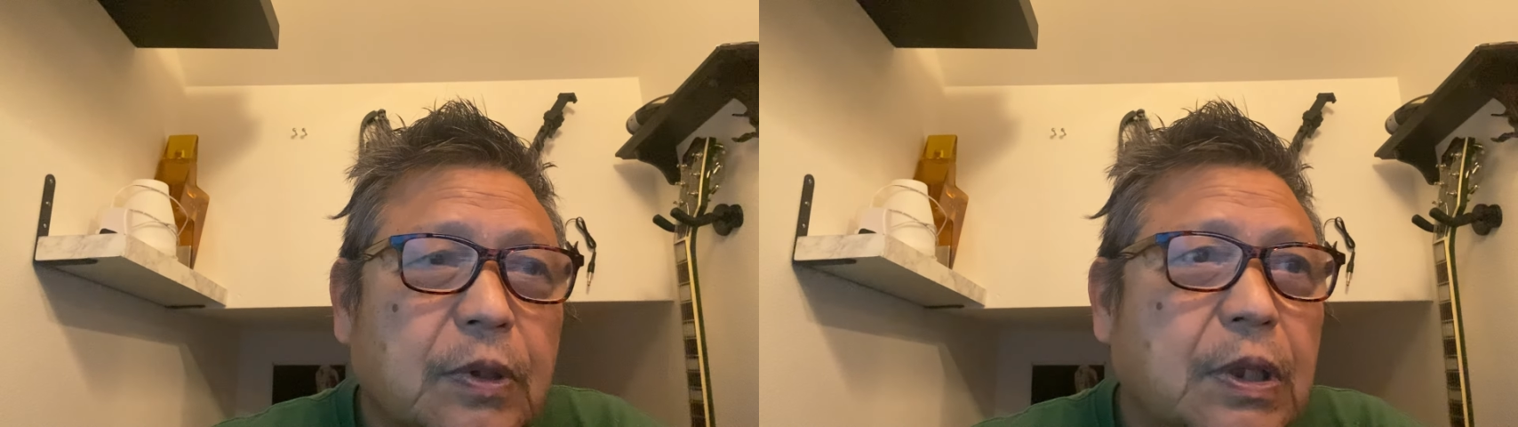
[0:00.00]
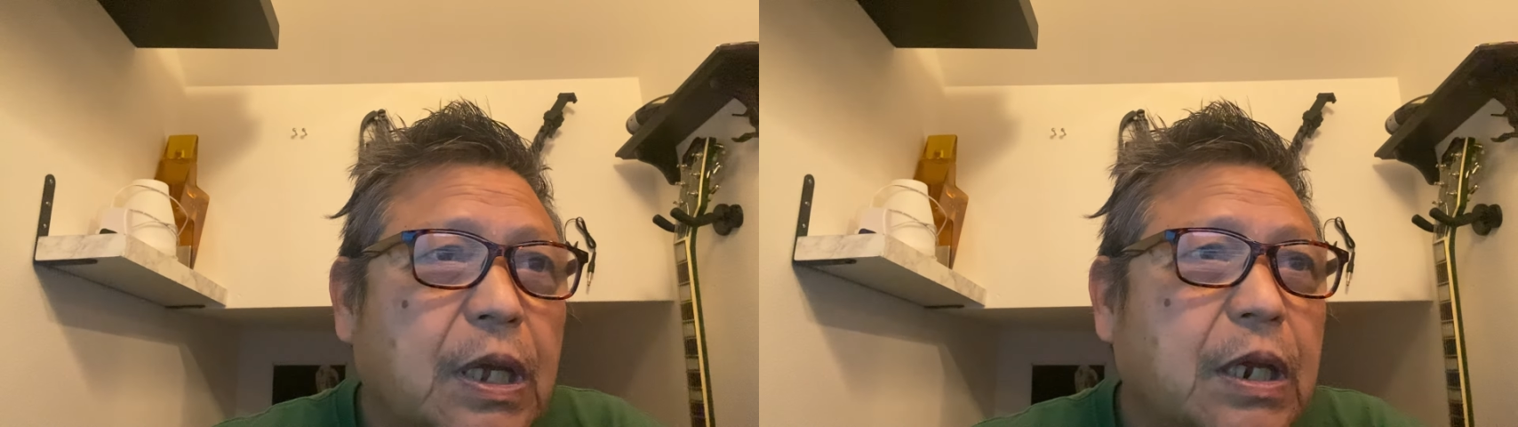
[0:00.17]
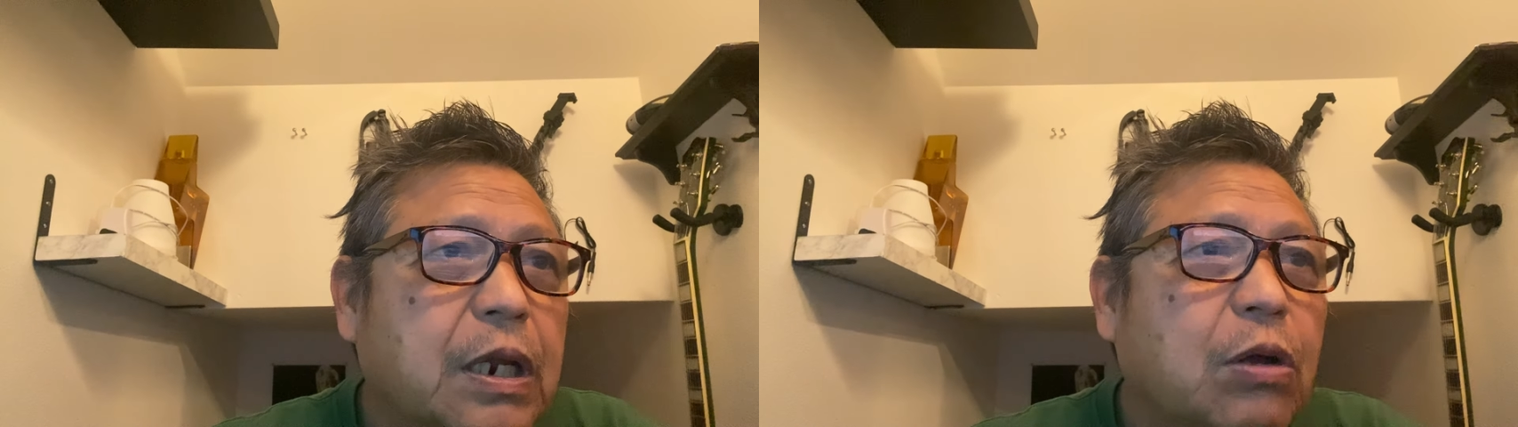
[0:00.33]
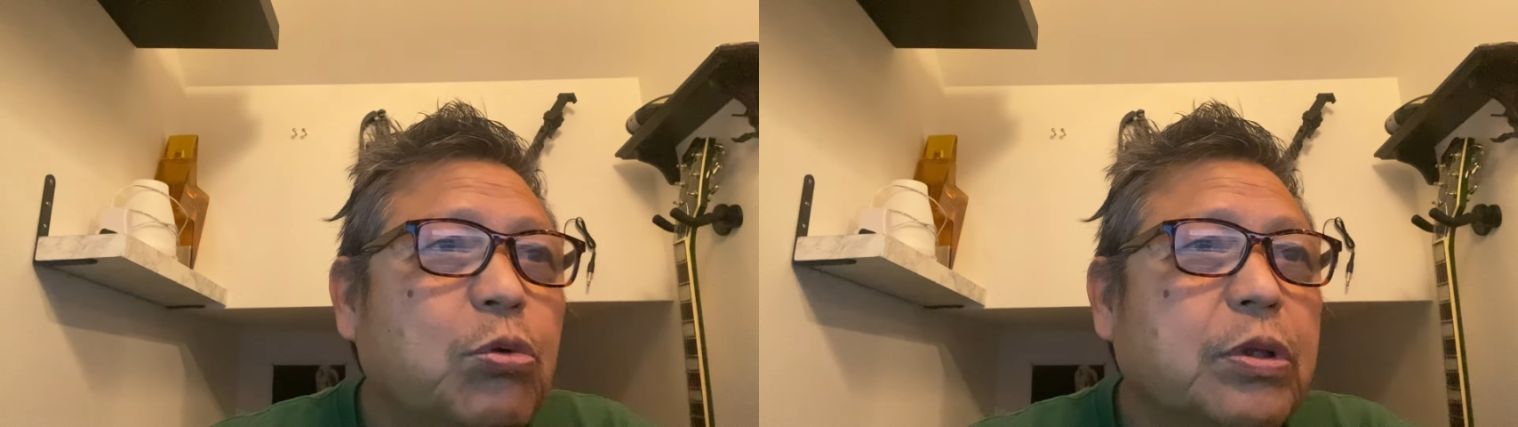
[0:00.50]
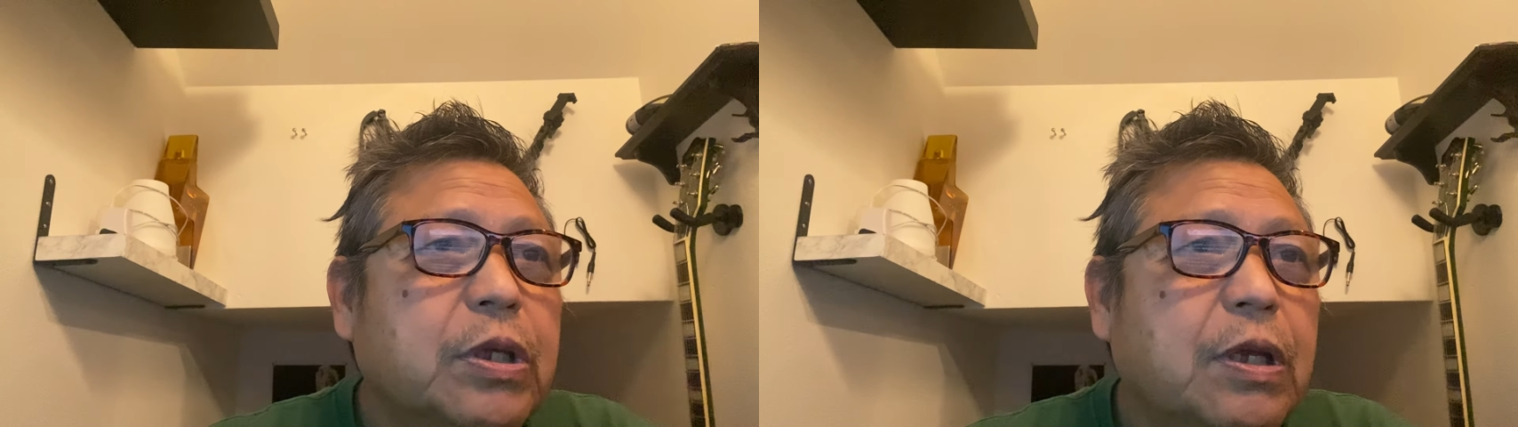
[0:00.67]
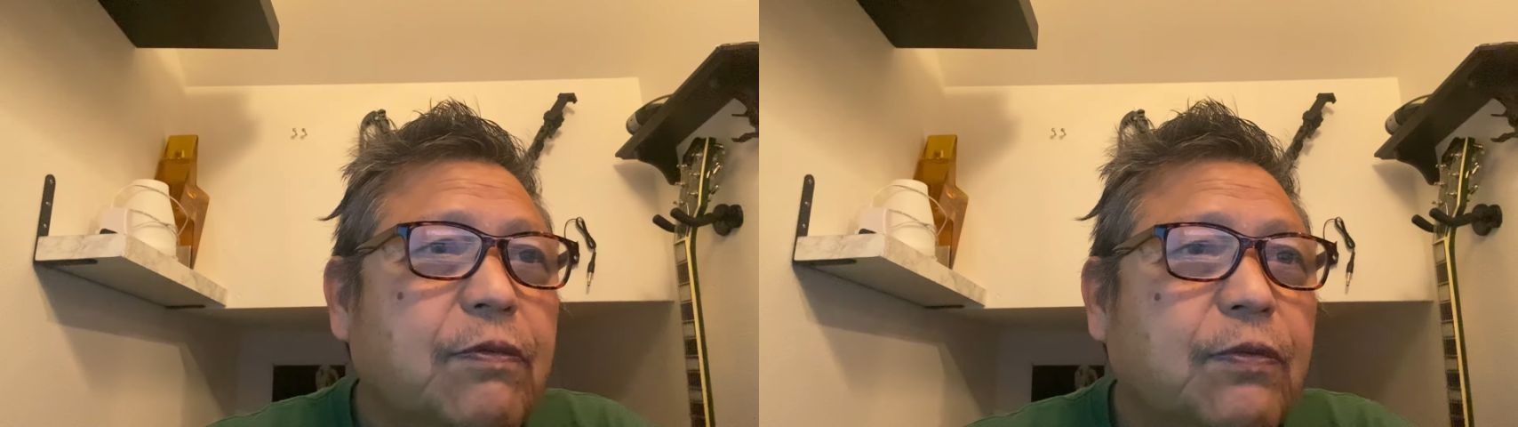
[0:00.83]
and that will
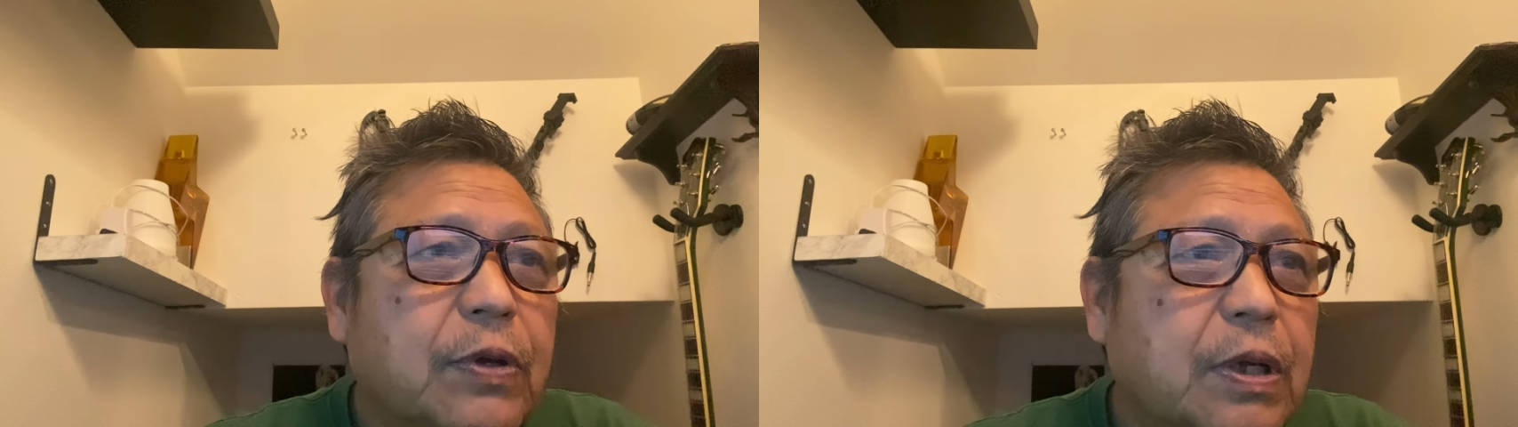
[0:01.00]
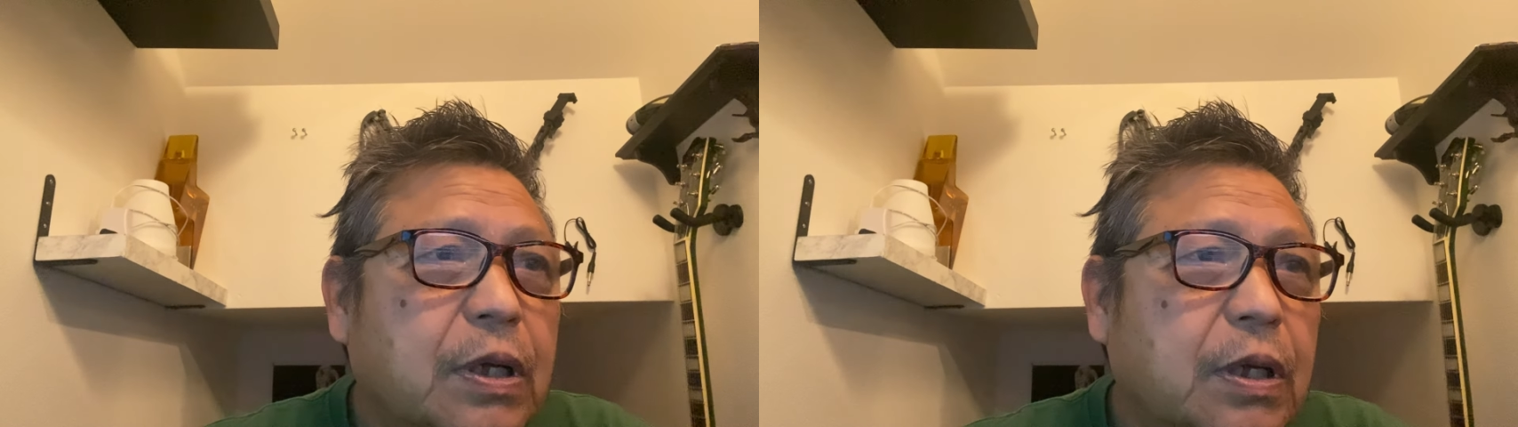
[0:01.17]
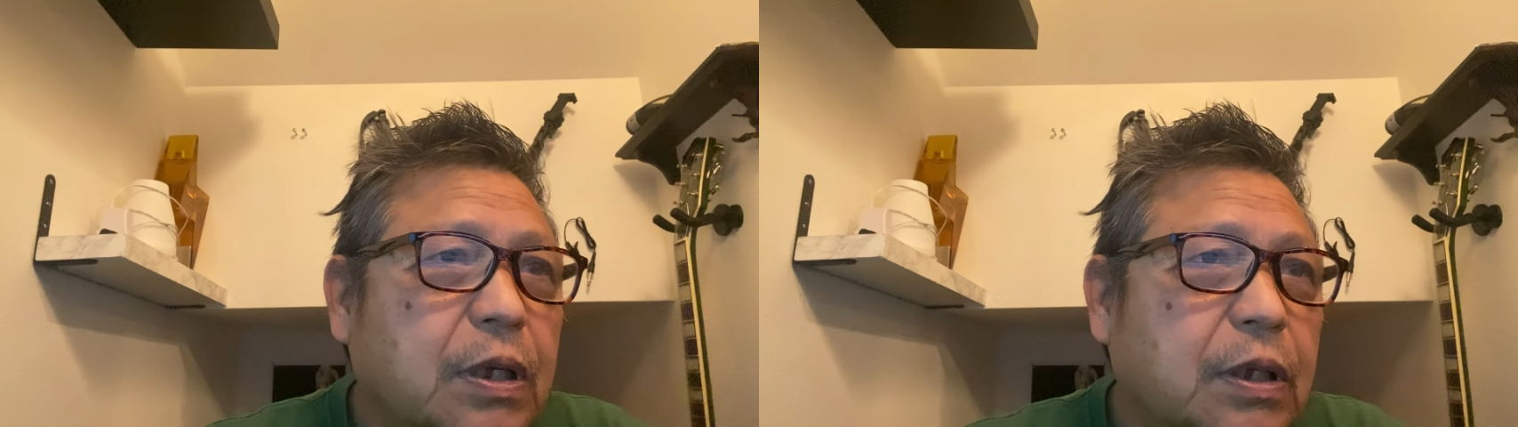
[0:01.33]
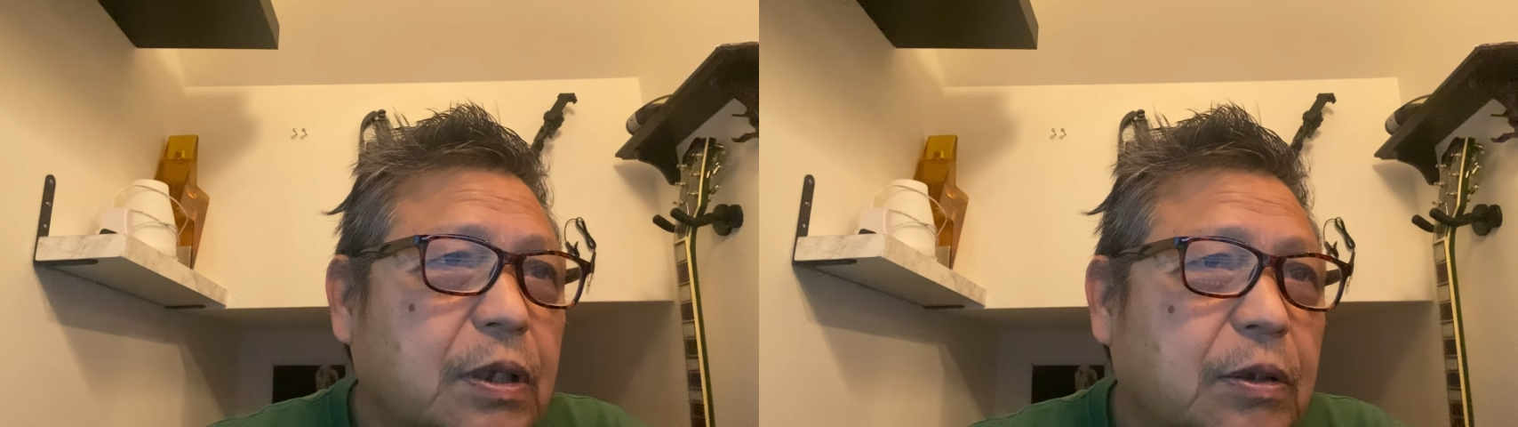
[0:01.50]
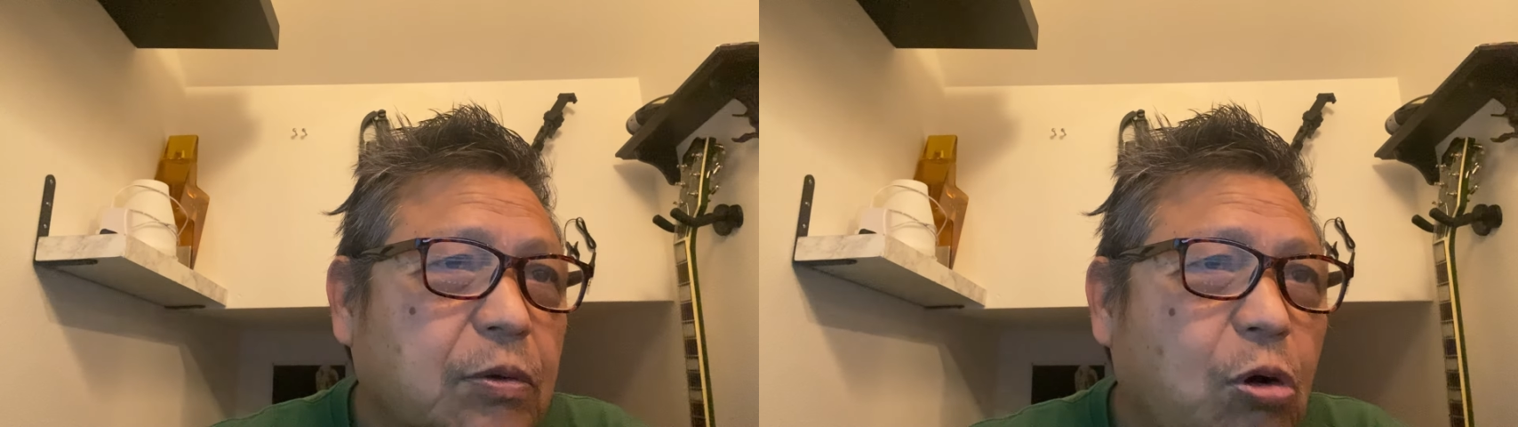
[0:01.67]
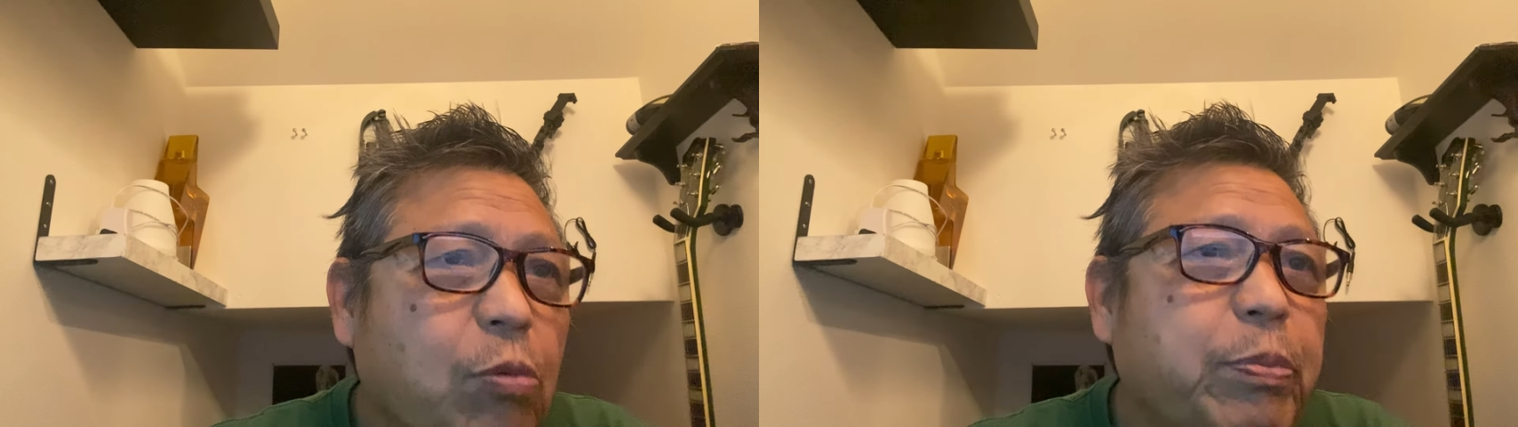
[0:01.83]
give
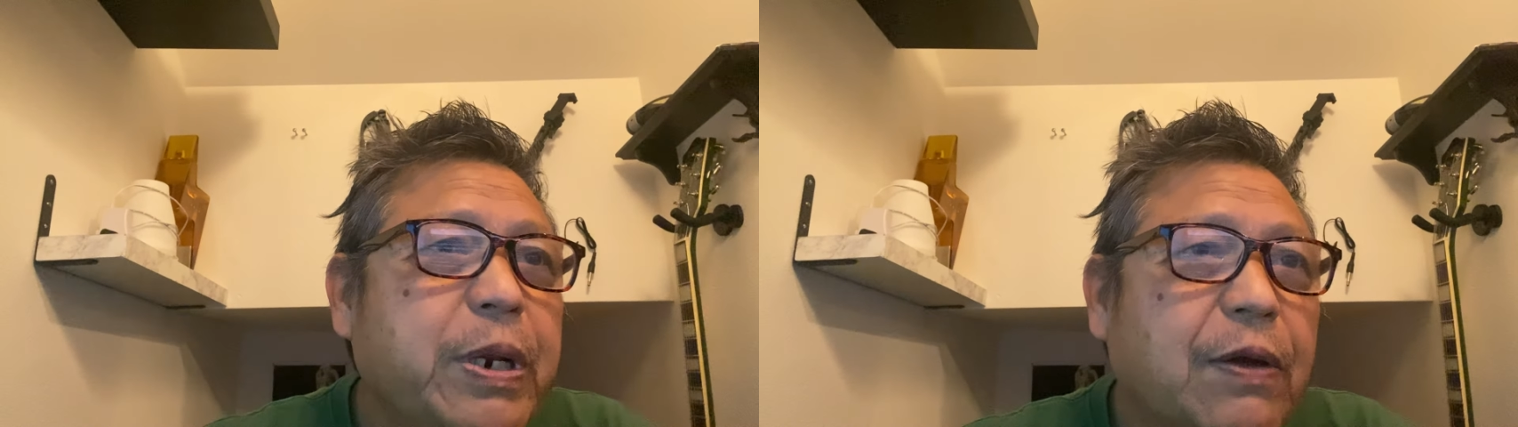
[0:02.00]
open